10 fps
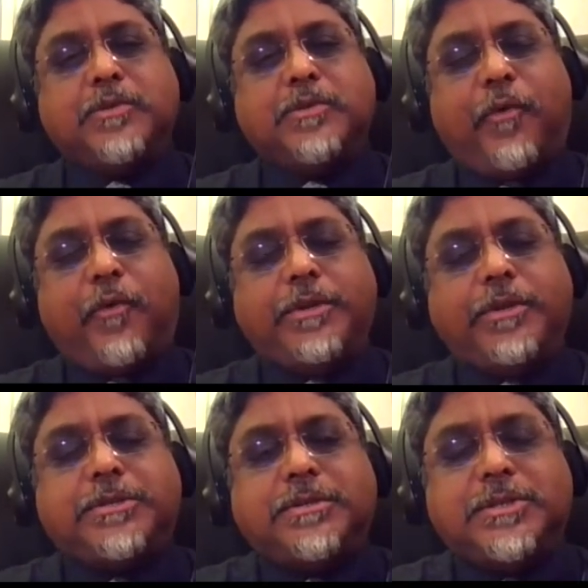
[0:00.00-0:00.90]
So for
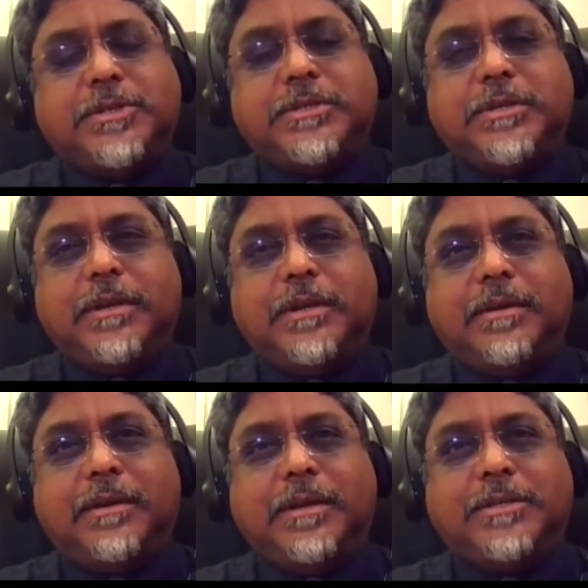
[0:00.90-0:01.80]
instance,
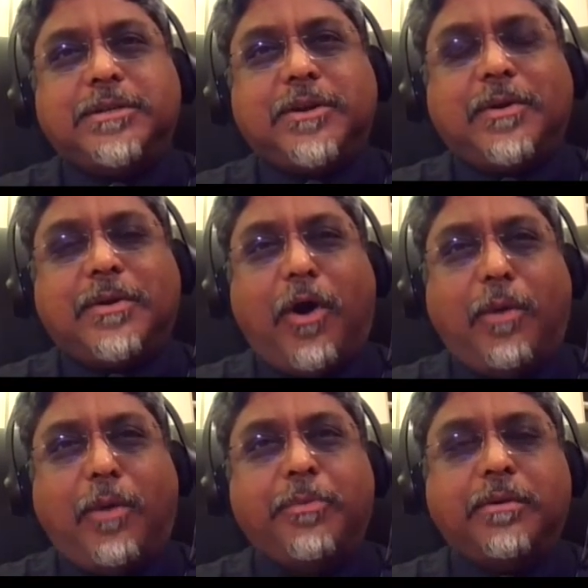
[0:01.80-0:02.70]
it's
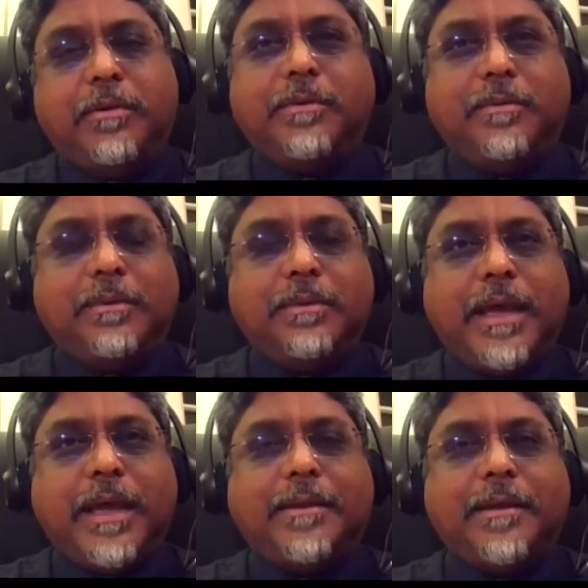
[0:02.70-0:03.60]
common
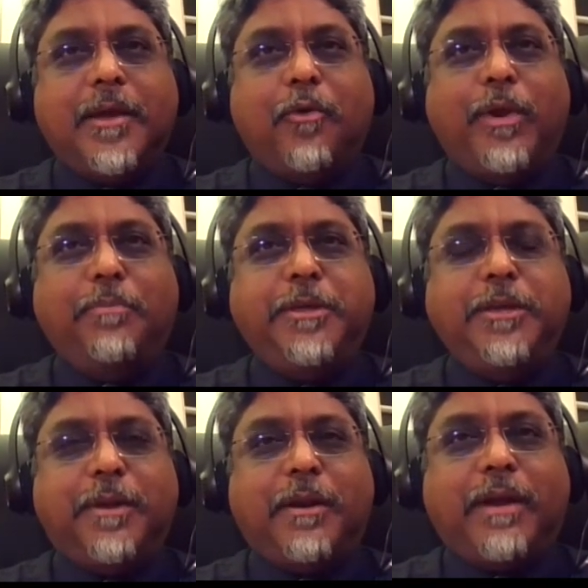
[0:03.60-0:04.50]
that when
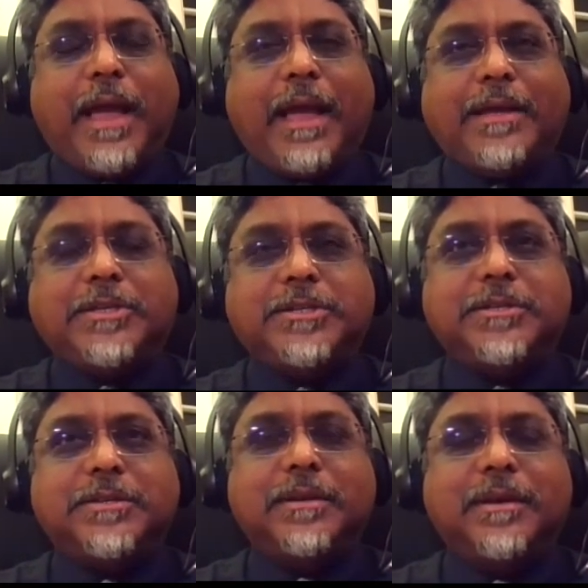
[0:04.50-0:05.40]
people are
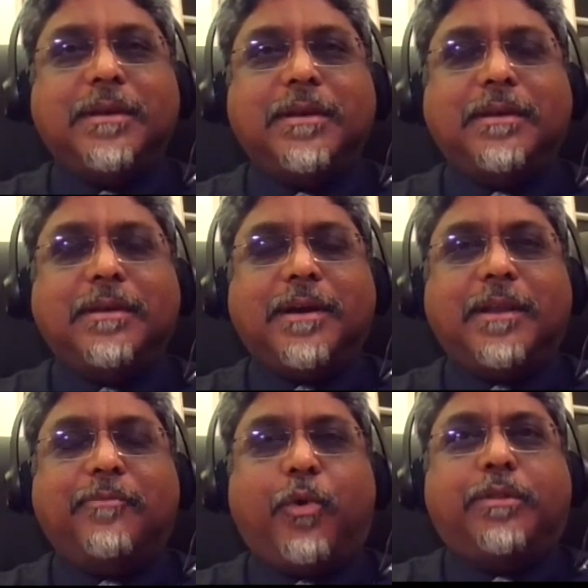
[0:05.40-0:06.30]
asked kind
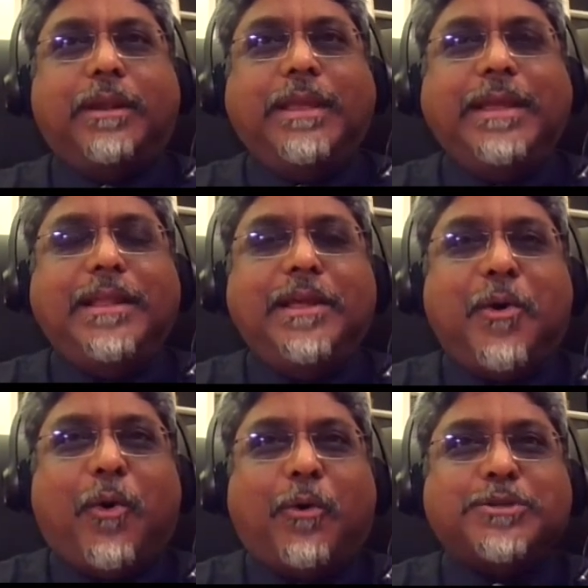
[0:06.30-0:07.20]
of what are the leading
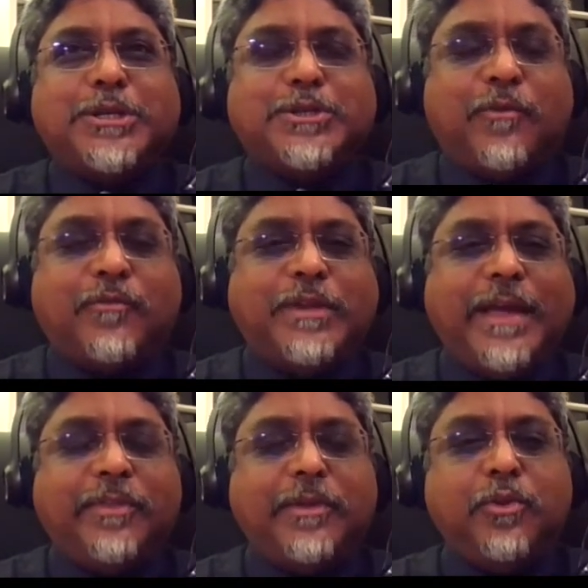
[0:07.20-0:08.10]
causes of
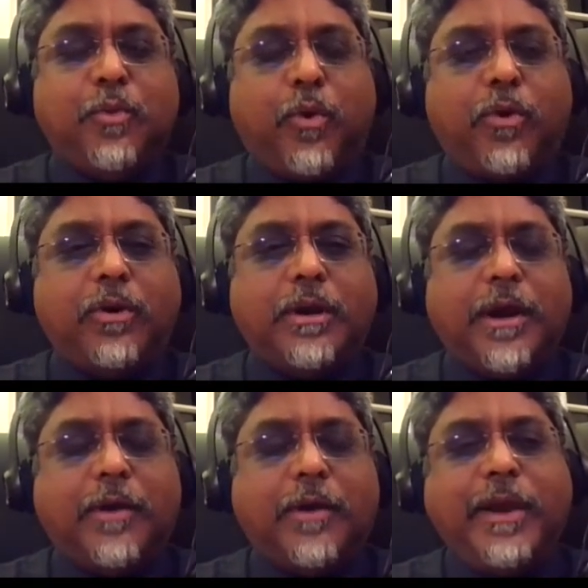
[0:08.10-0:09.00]
death in the world,
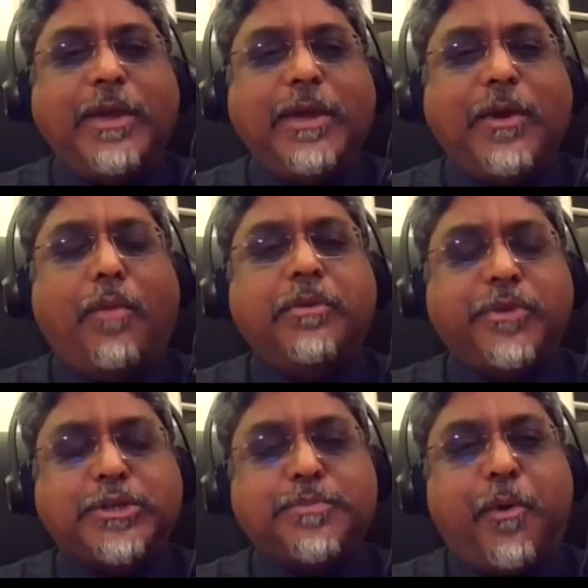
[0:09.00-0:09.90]
a very common
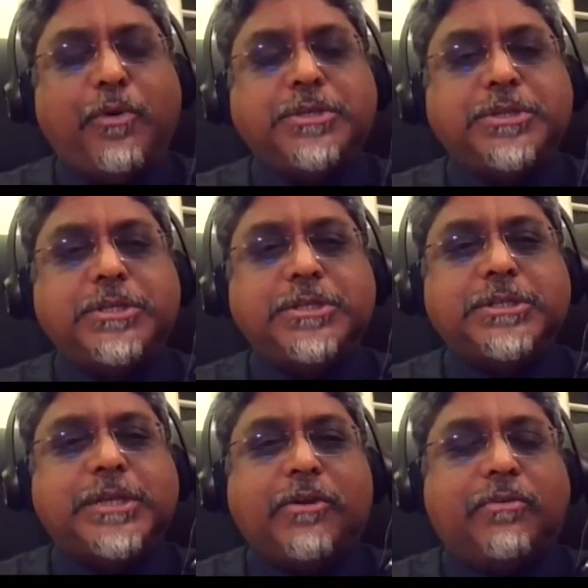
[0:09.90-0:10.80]
response
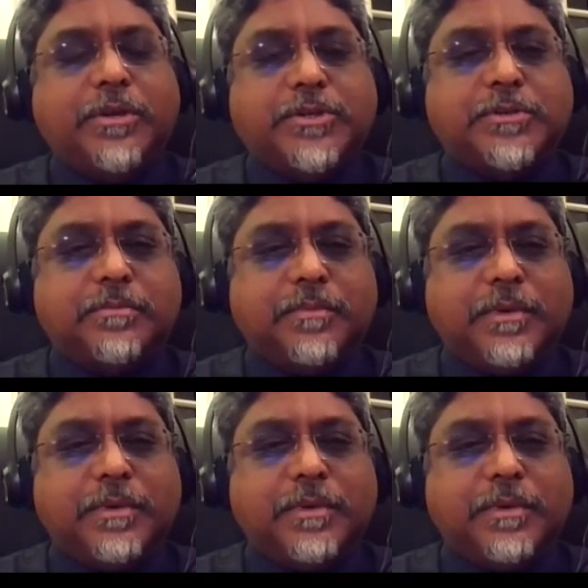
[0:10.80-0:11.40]
is terrorism.